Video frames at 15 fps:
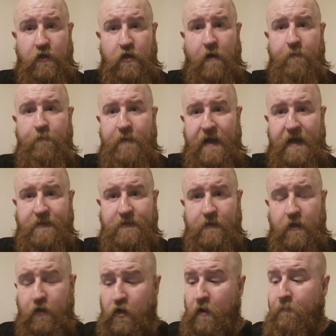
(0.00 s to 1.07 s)
God
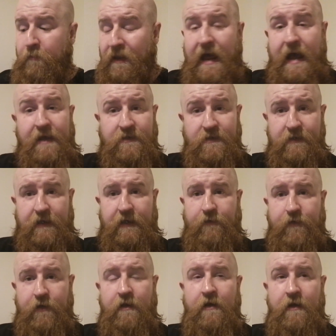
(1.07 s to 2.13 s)
bless
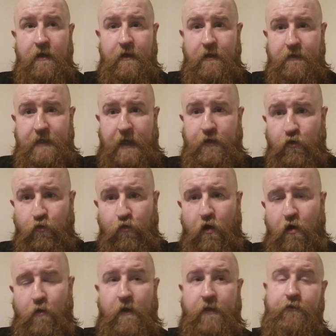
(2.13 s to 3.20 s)
even Daniel
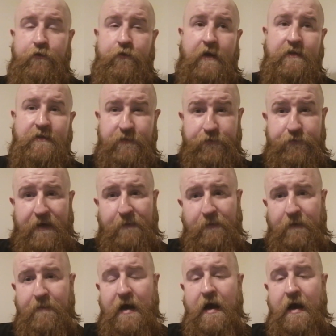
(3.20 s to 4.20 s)
Raworth's friends and family.